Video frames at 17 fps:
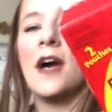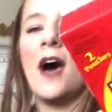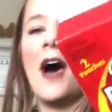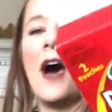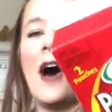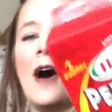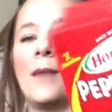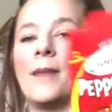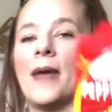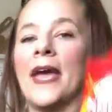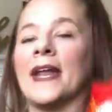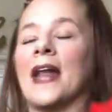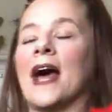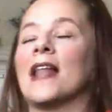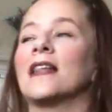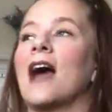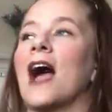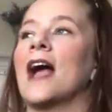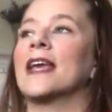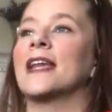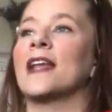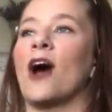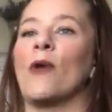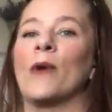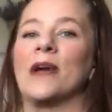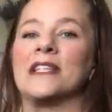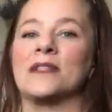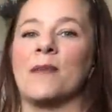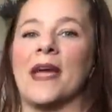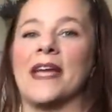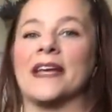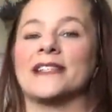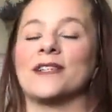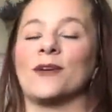And I cannot wait to
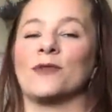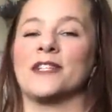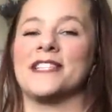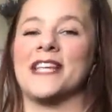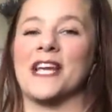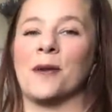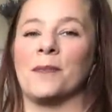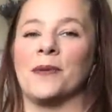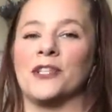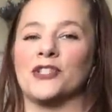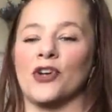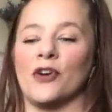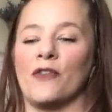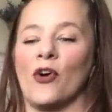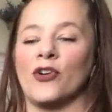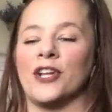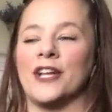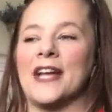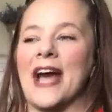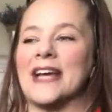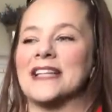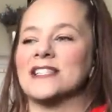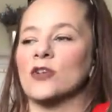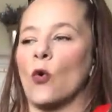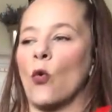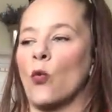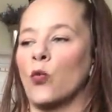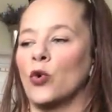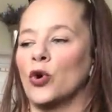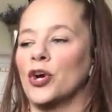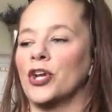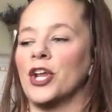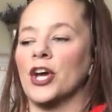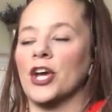make it because I want to take a picture of it on a nice
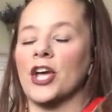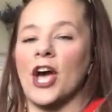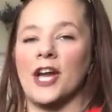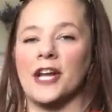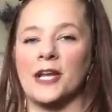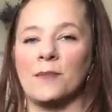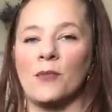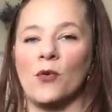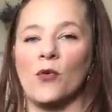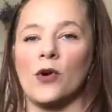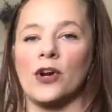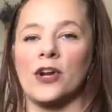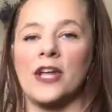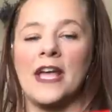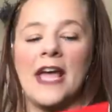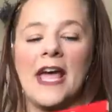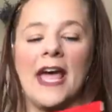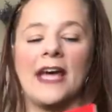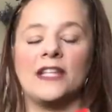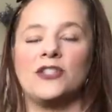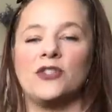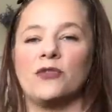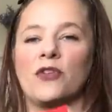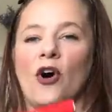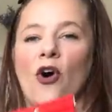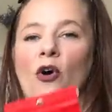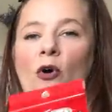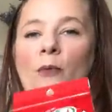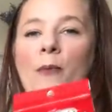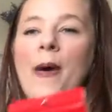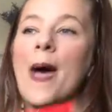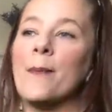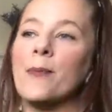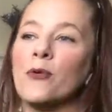wood cutting board and do the
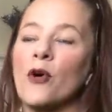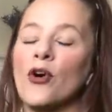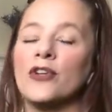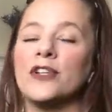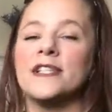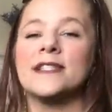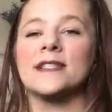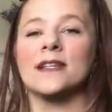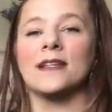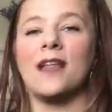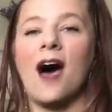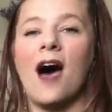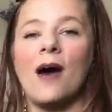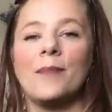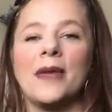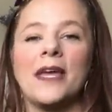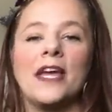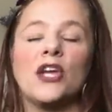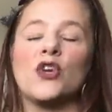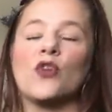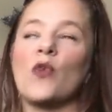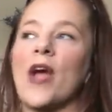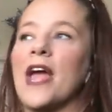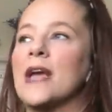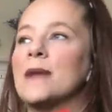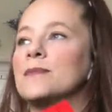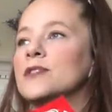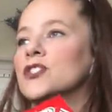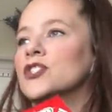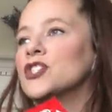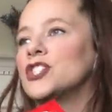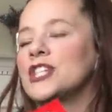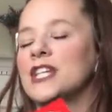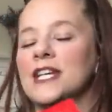whole pepperoni, salami,
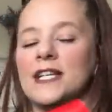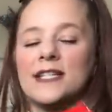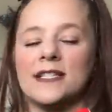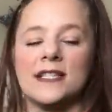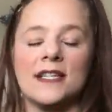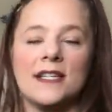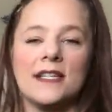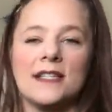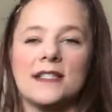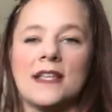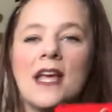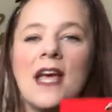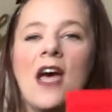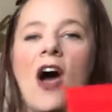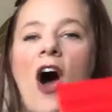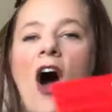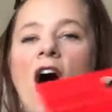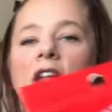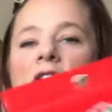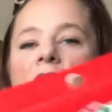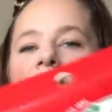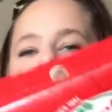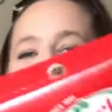grapes, cheeses, all of